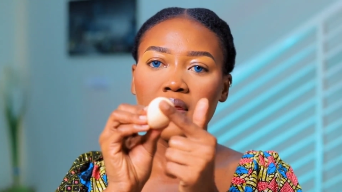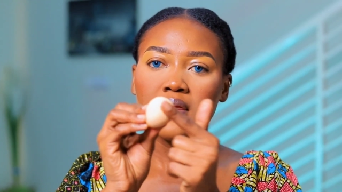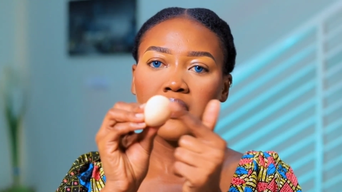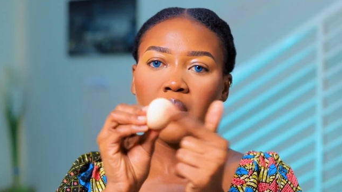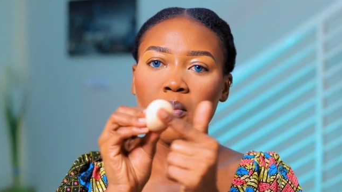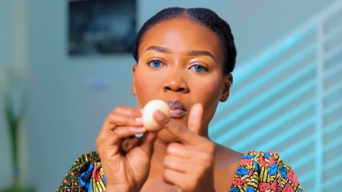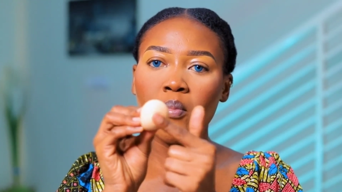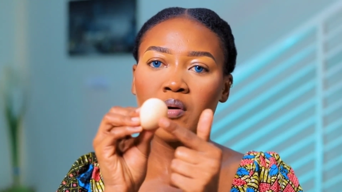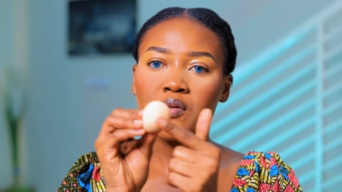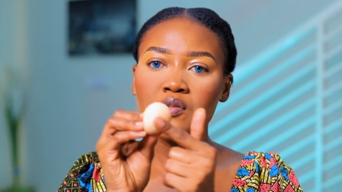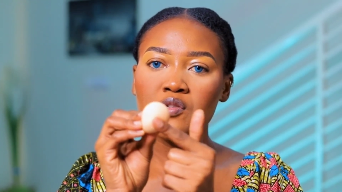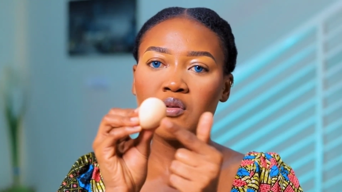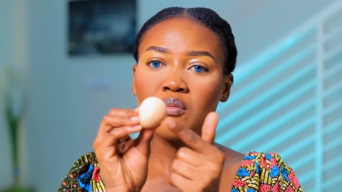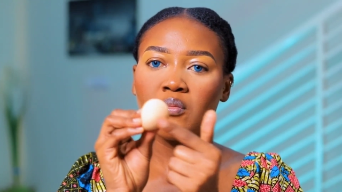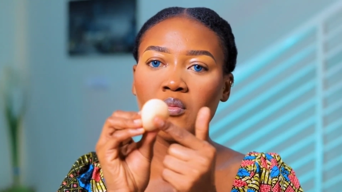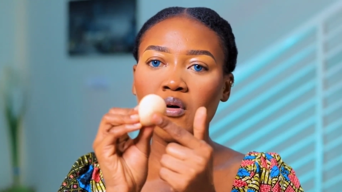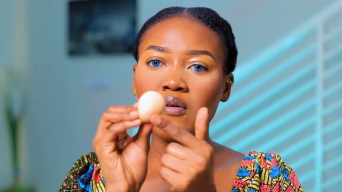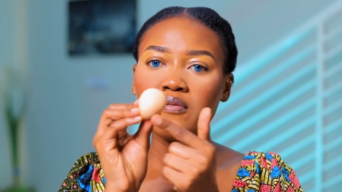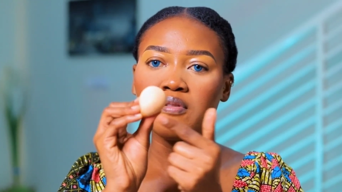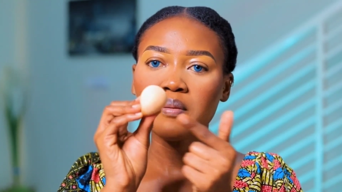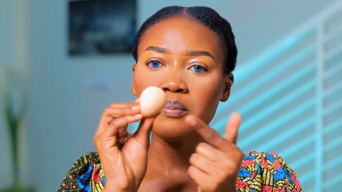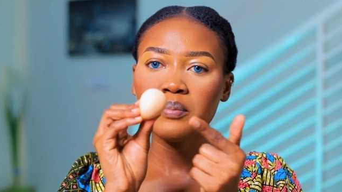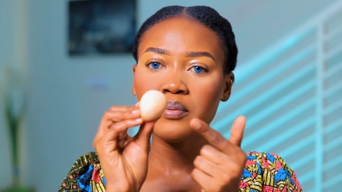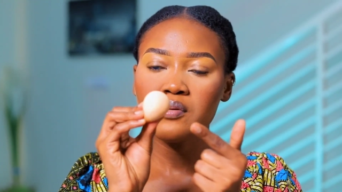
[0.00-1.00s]
the bottom
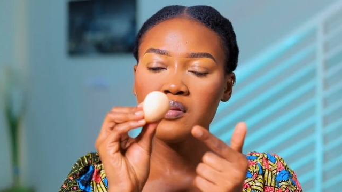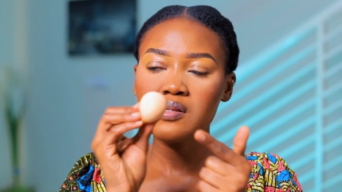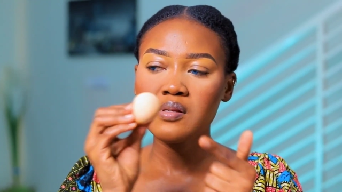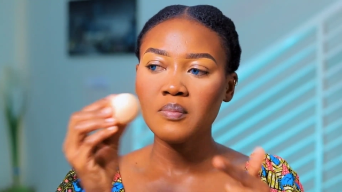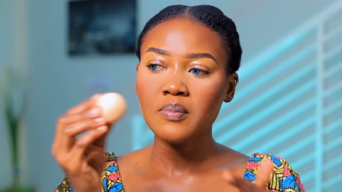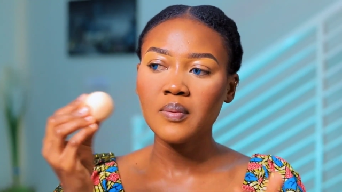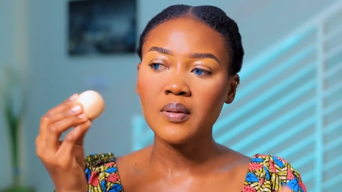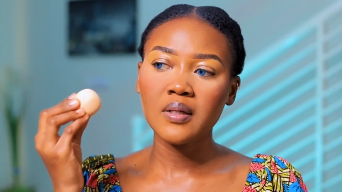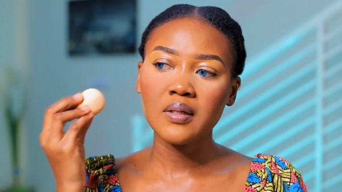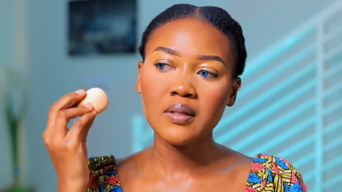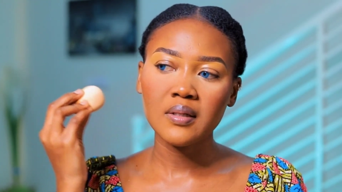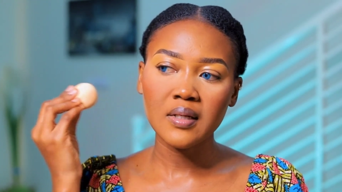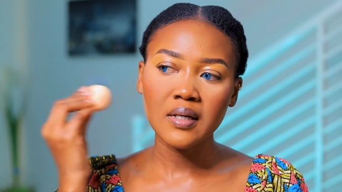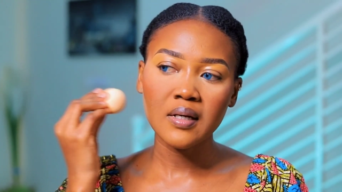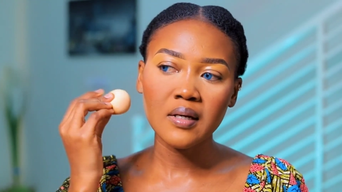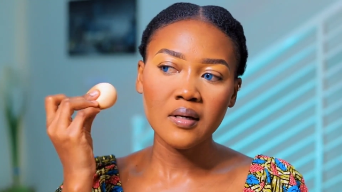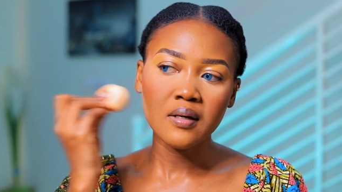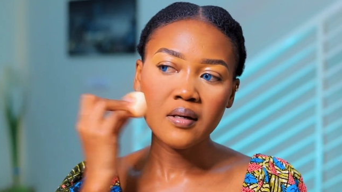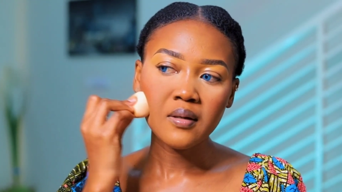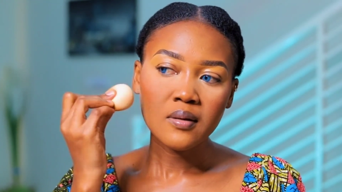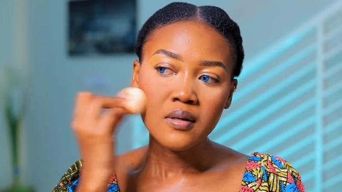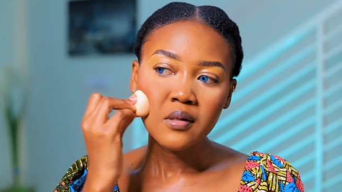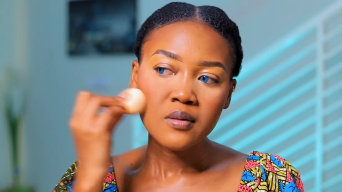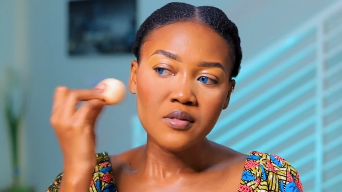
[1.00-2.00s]
of the beauty
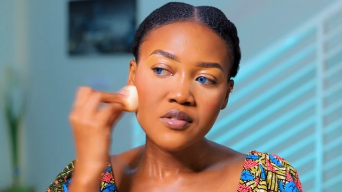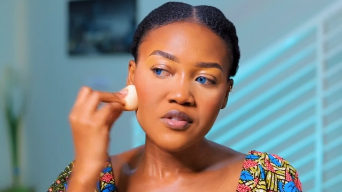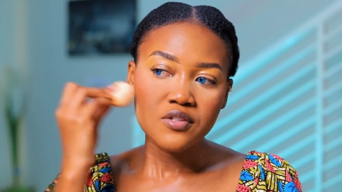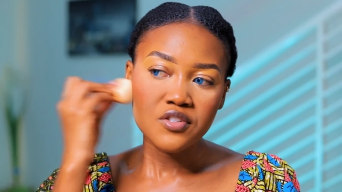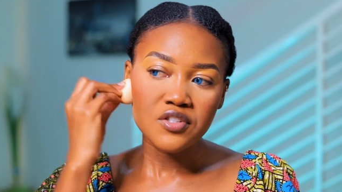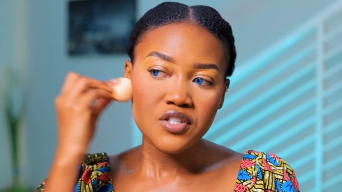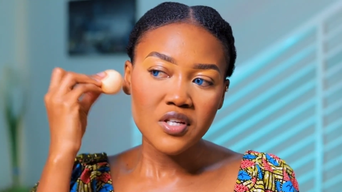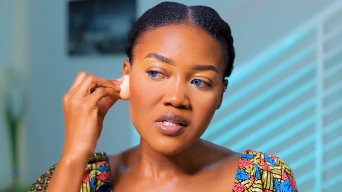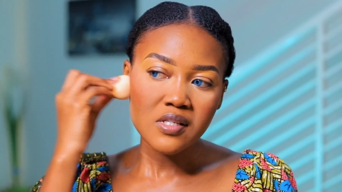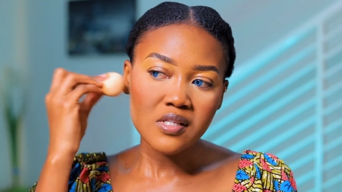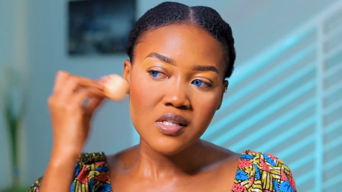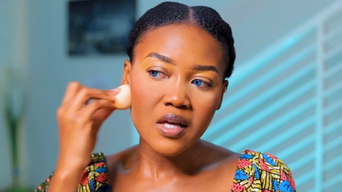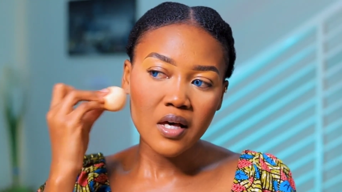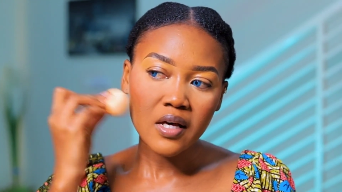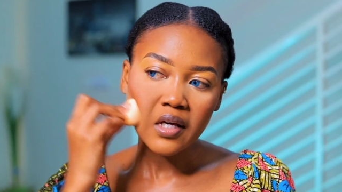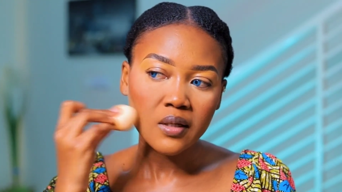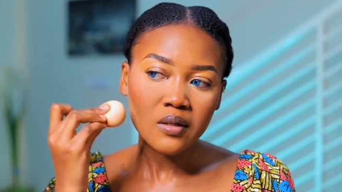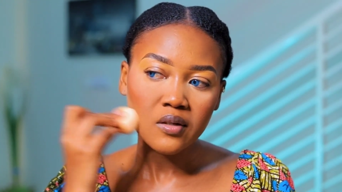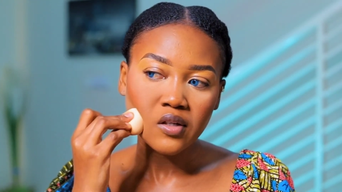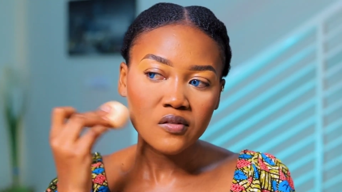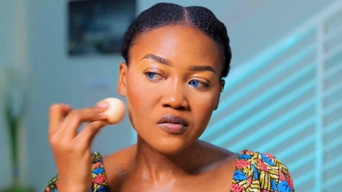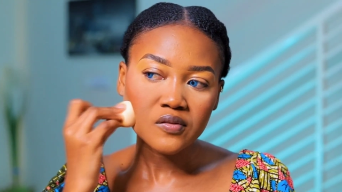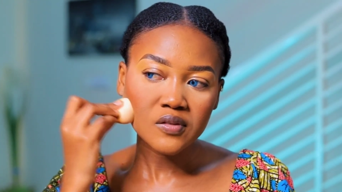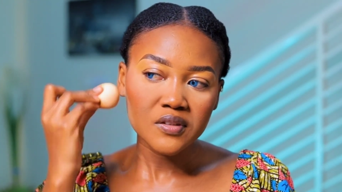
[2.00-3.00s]
blender to just
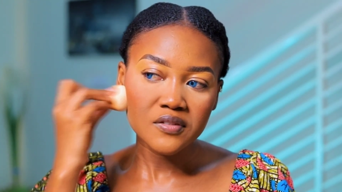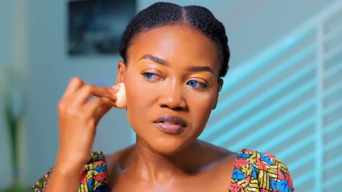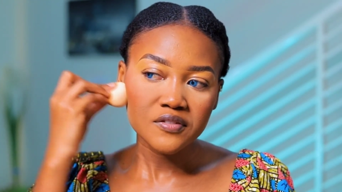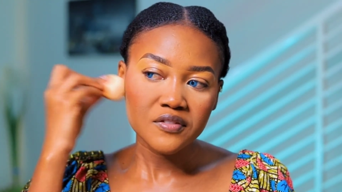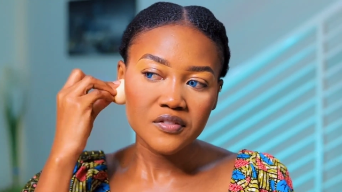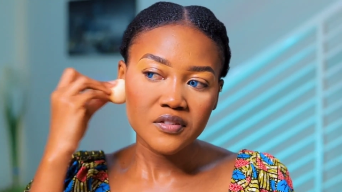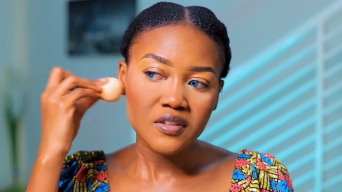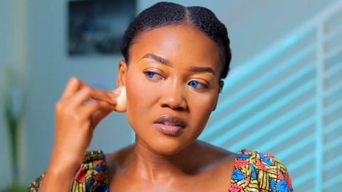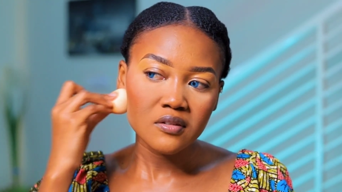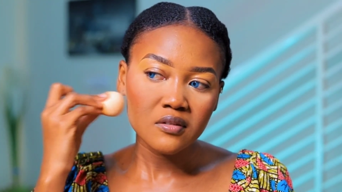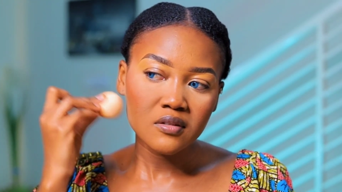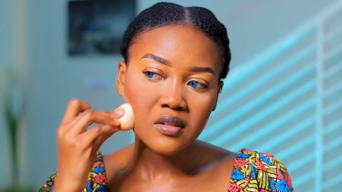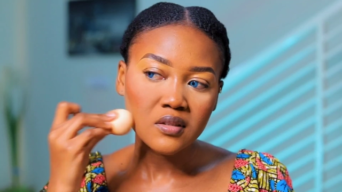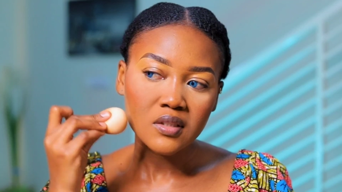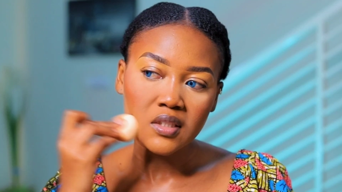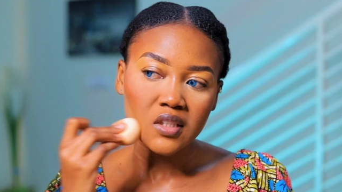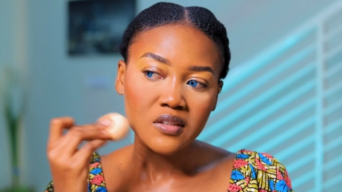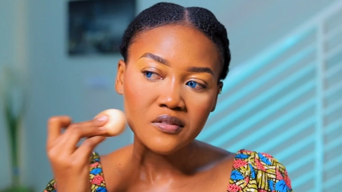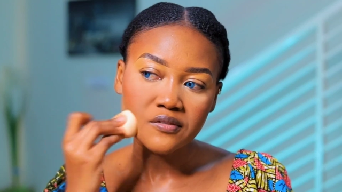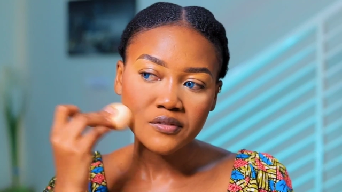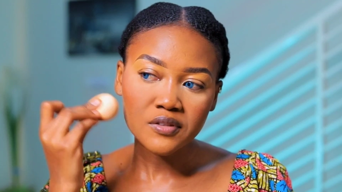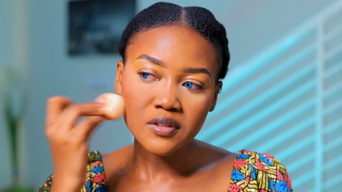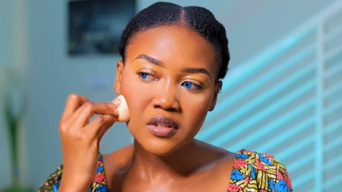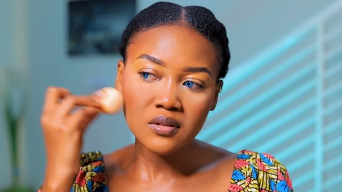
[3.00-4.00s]
kind of diffuse
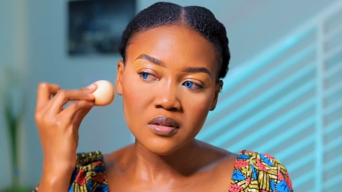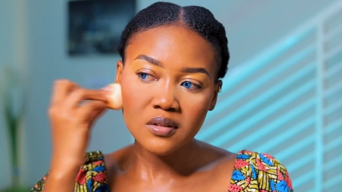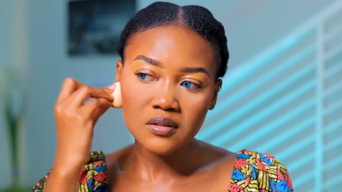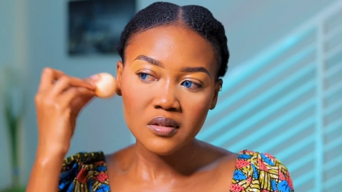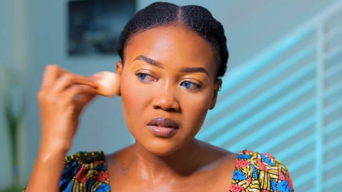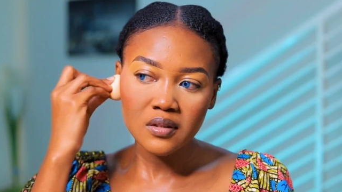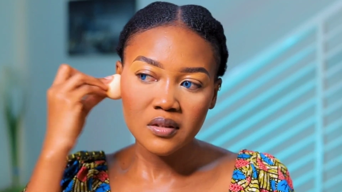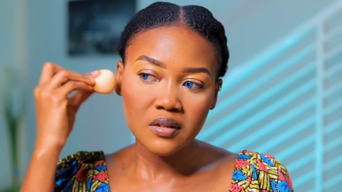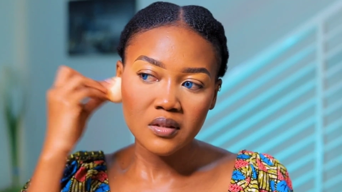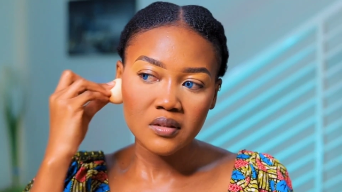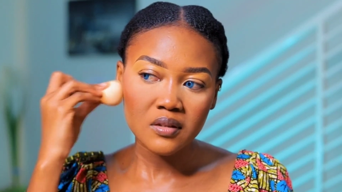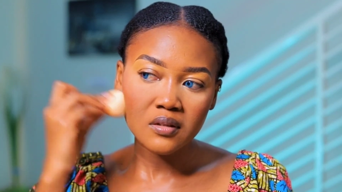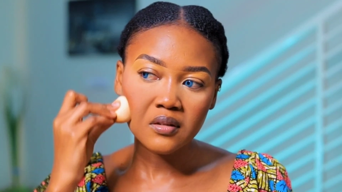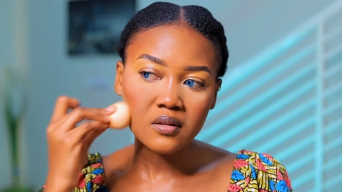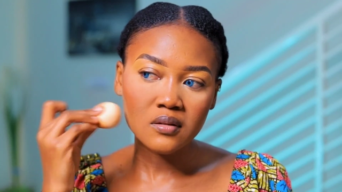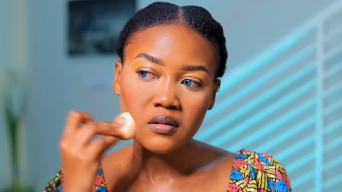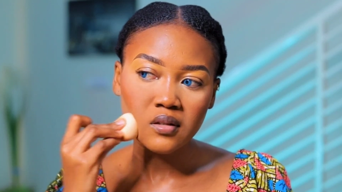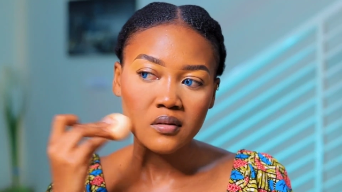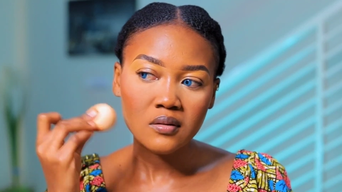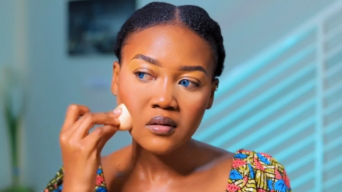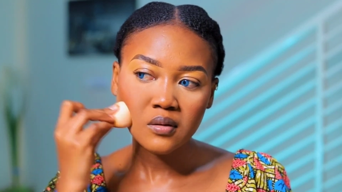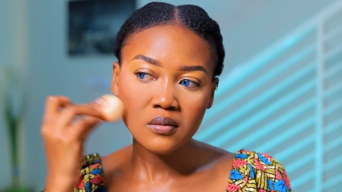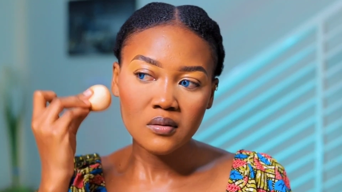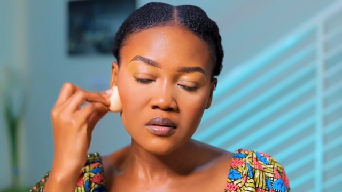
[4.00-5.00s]

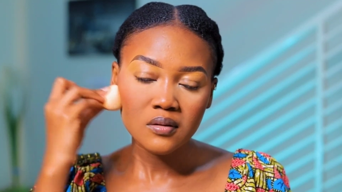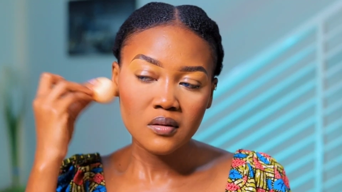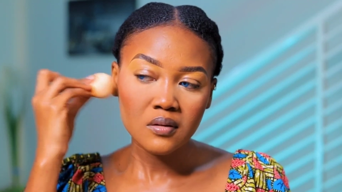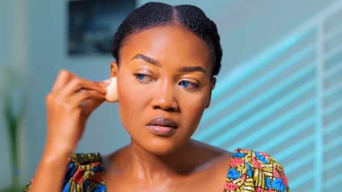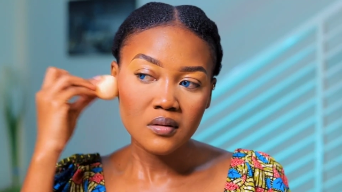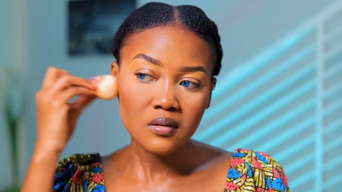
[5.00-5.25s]
everything.